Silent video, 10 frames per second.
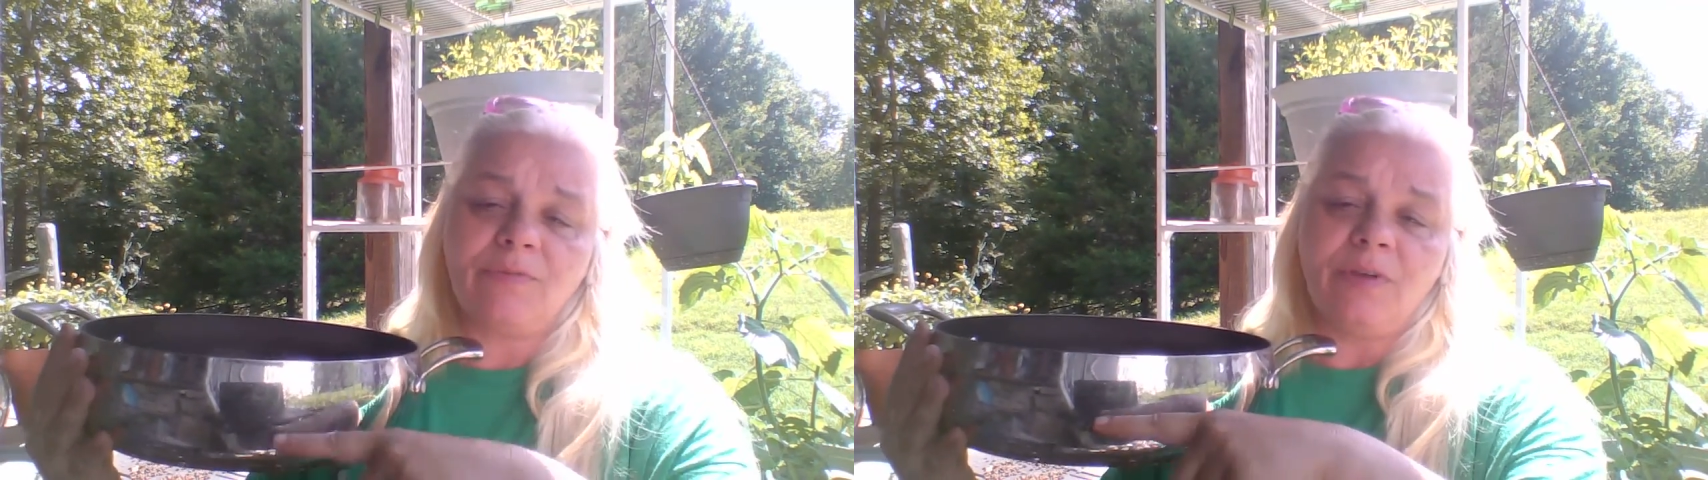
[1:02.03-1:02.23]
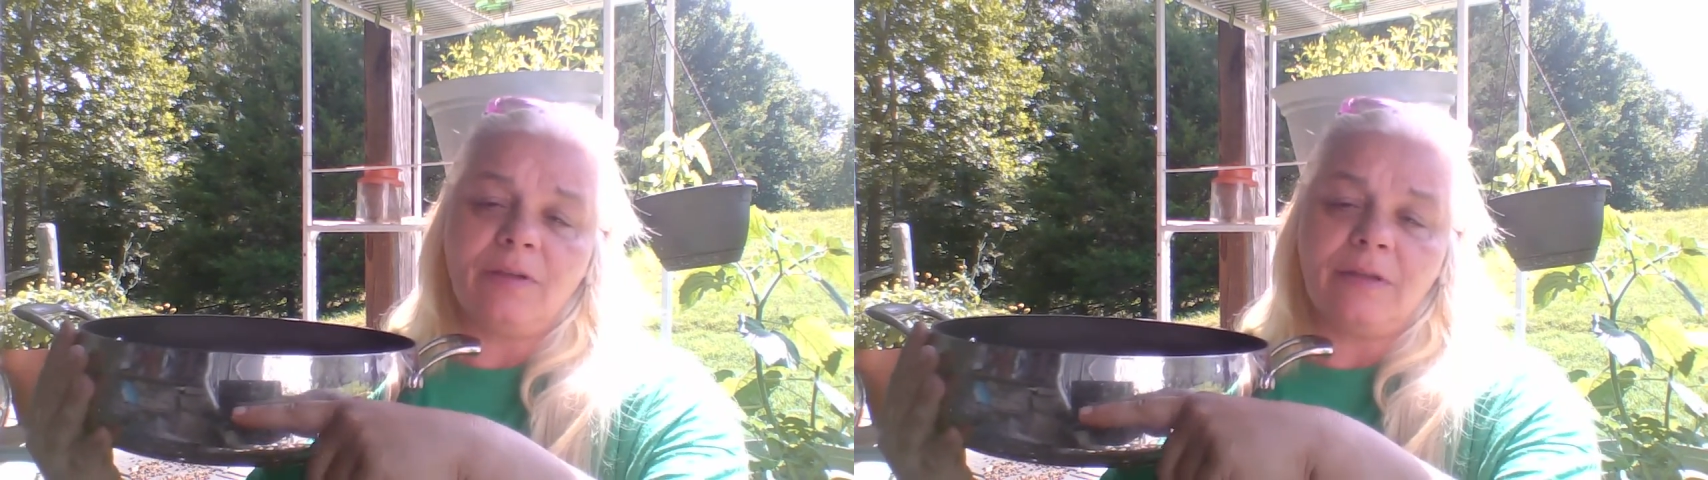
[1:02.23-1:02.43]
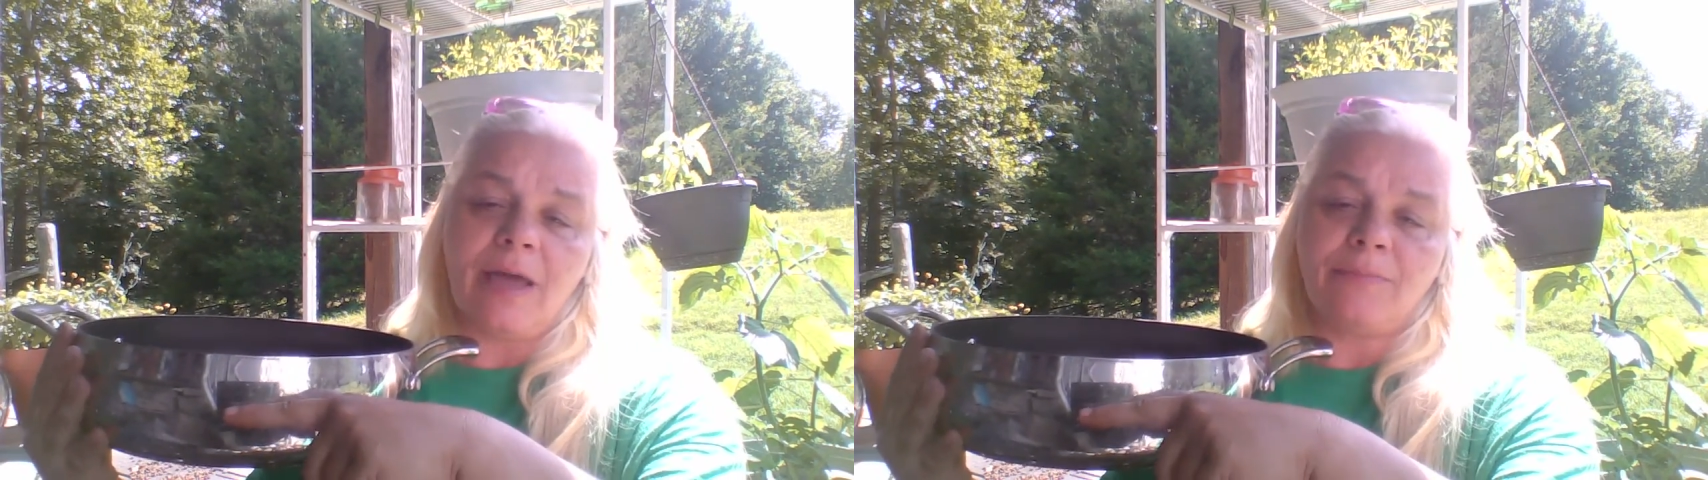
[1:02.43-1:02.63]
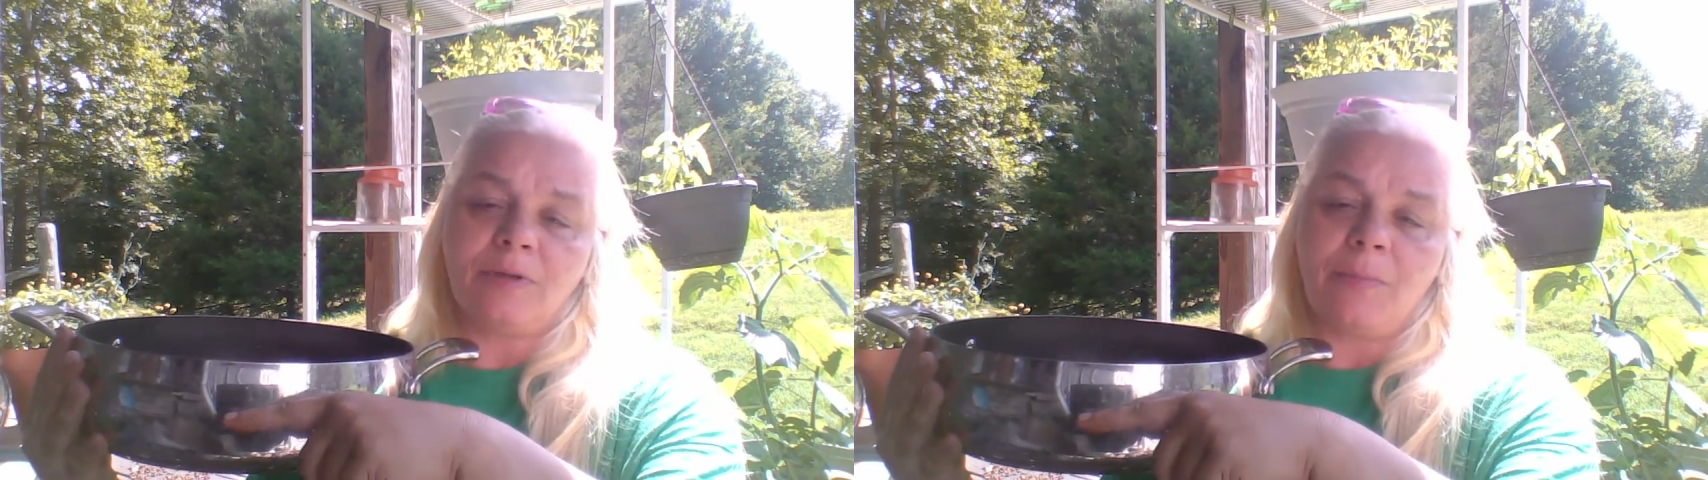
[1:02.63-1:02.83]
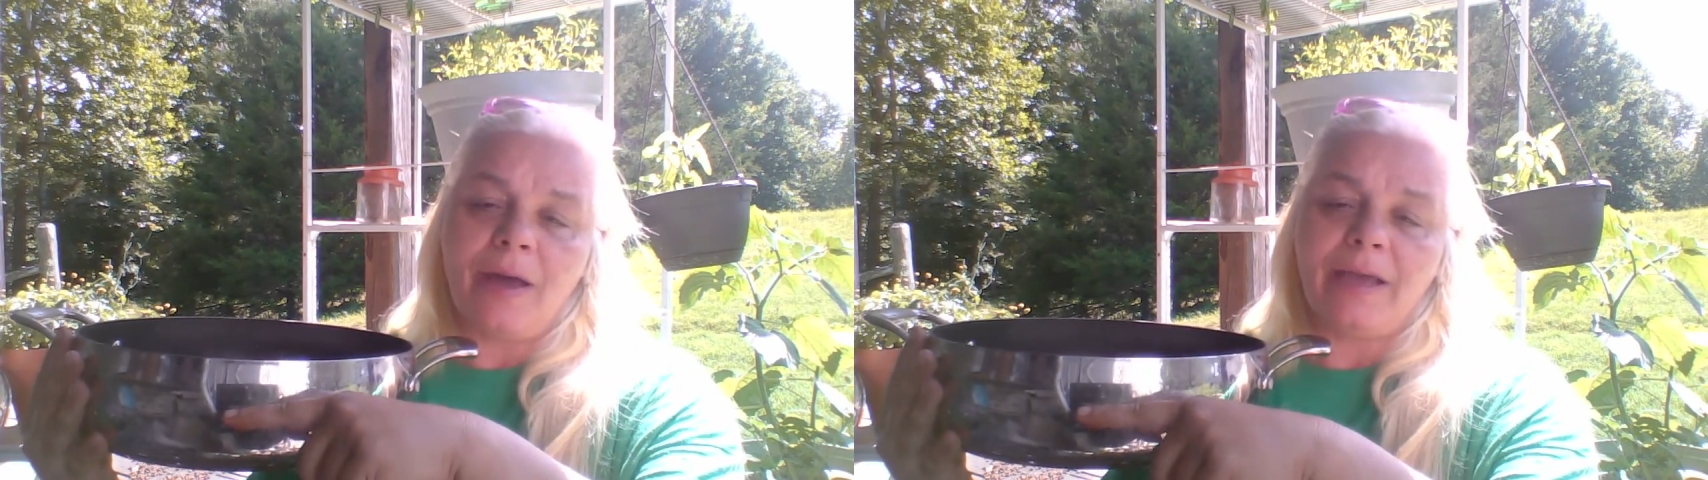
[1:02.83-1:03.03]
filled it up
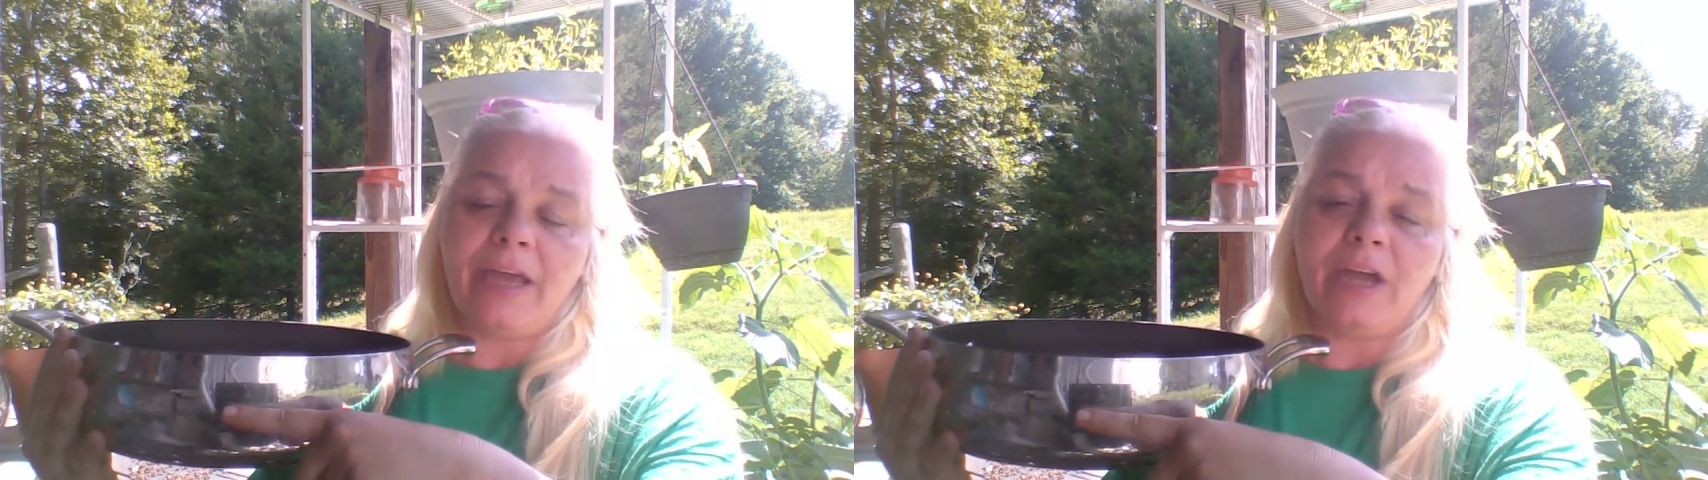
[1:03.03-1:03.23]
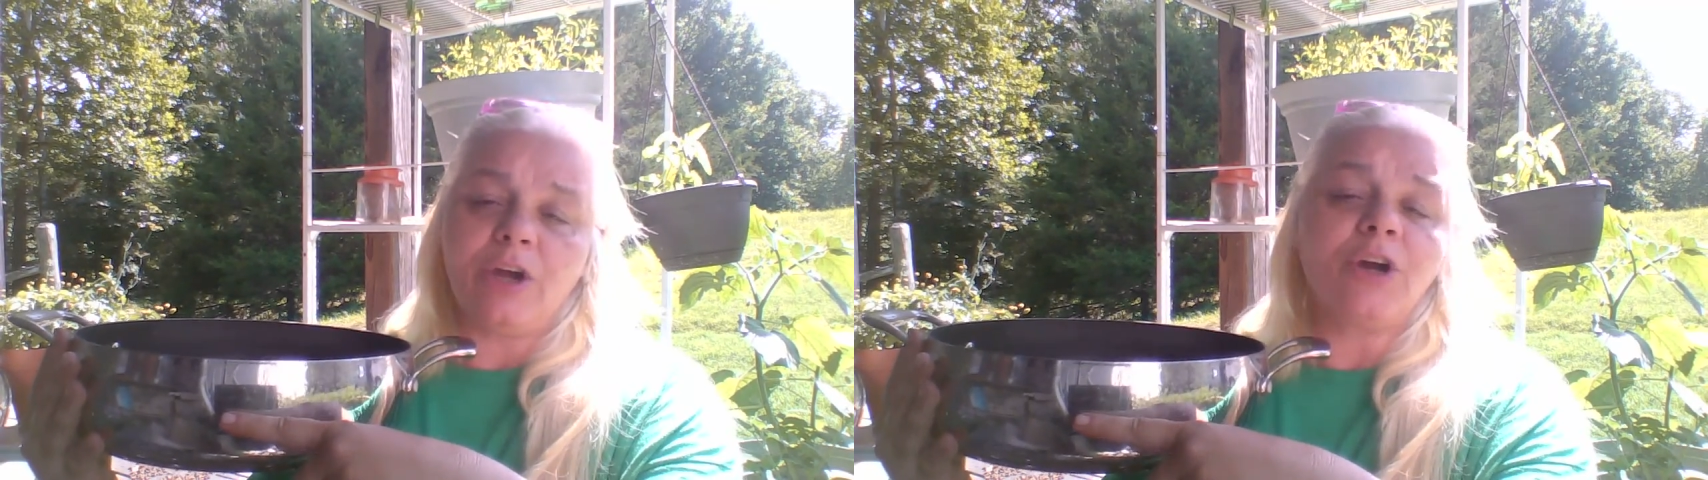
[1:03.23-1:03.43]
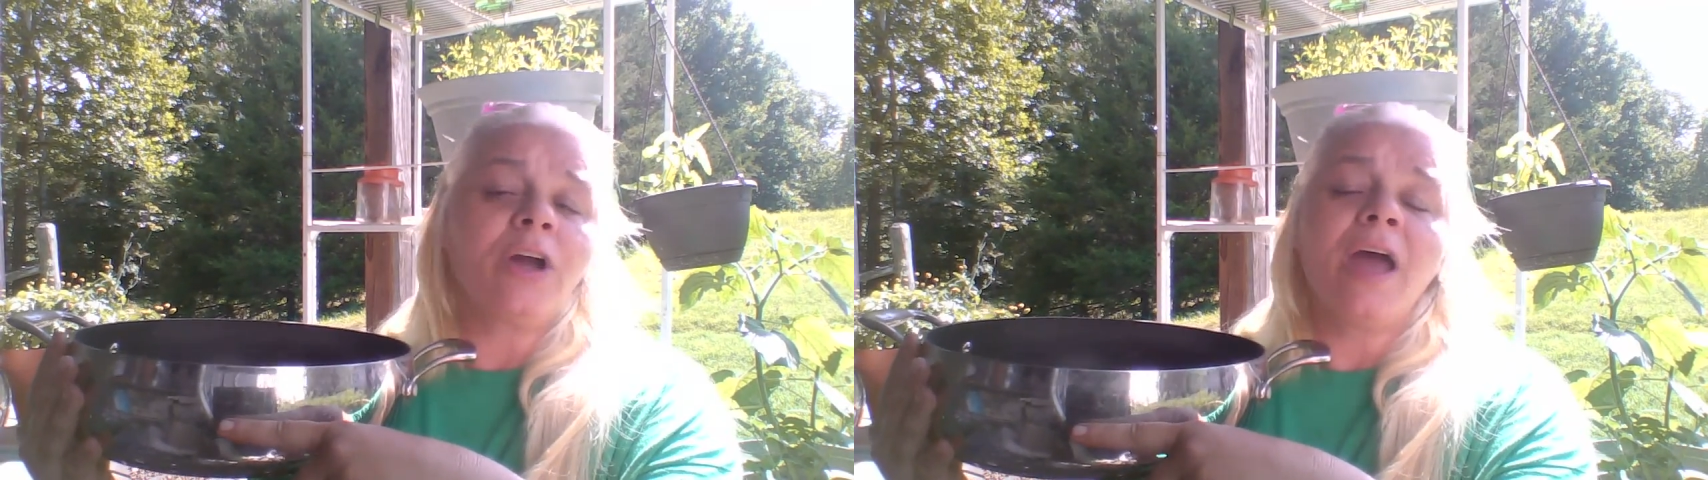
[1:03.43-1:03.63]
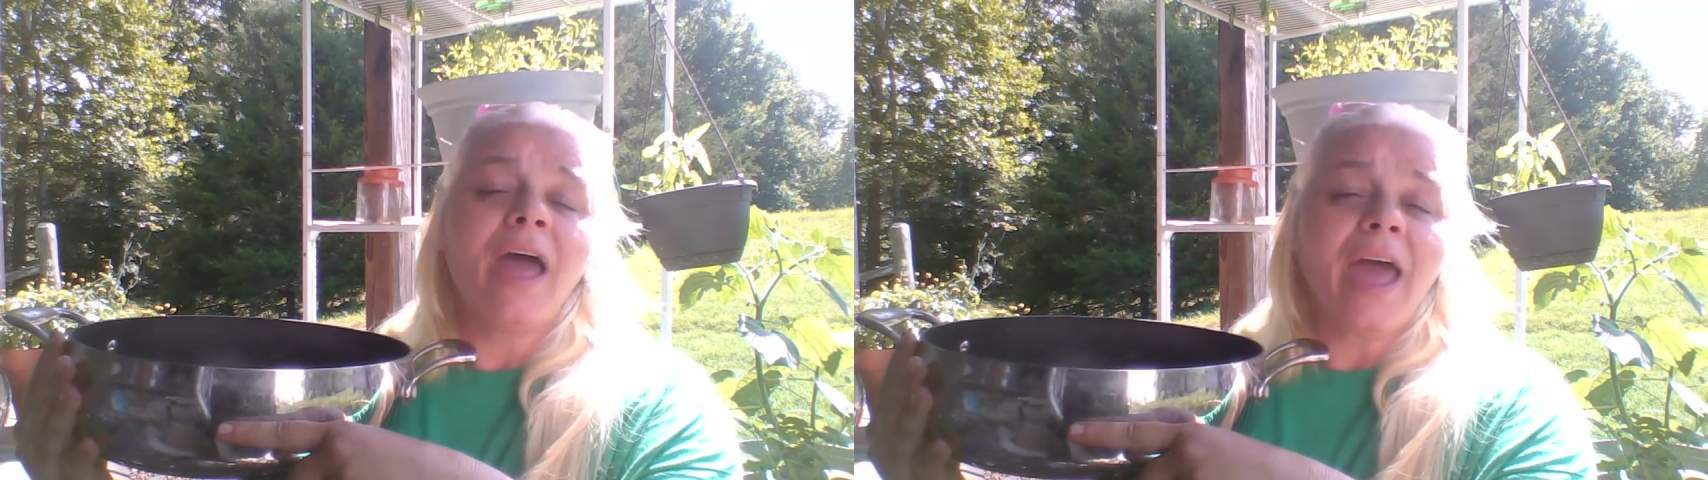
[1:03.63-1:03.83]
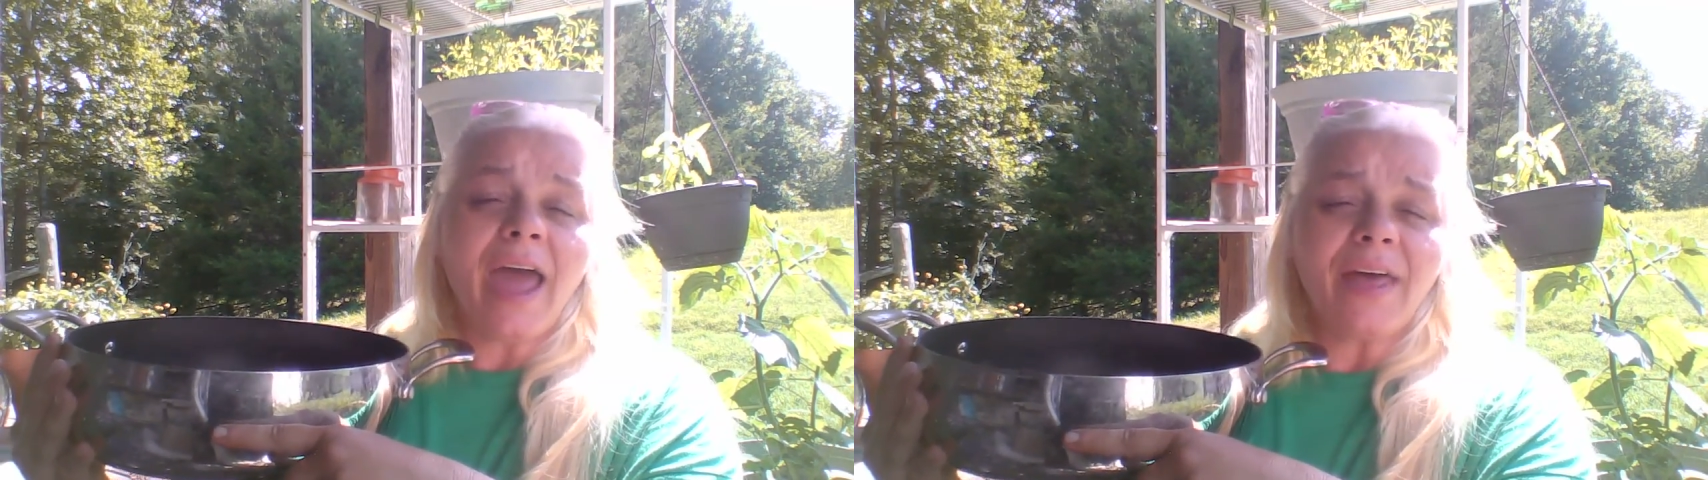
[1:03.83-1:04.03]
to about here.
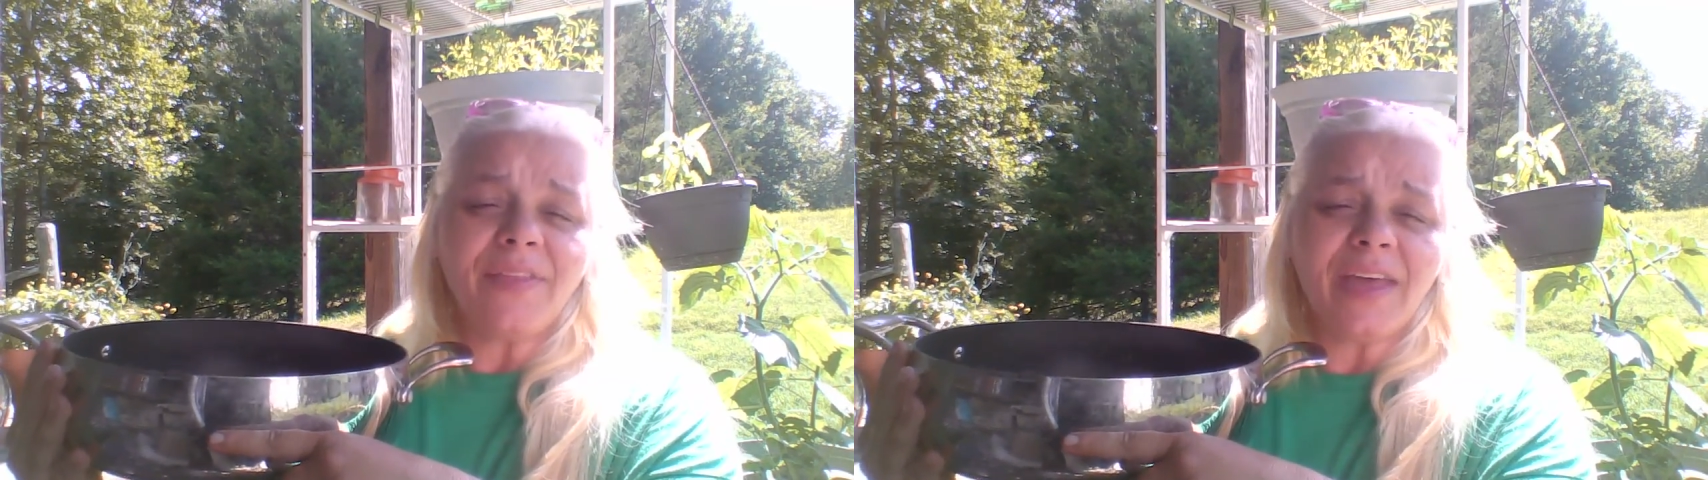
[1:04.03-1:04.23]
And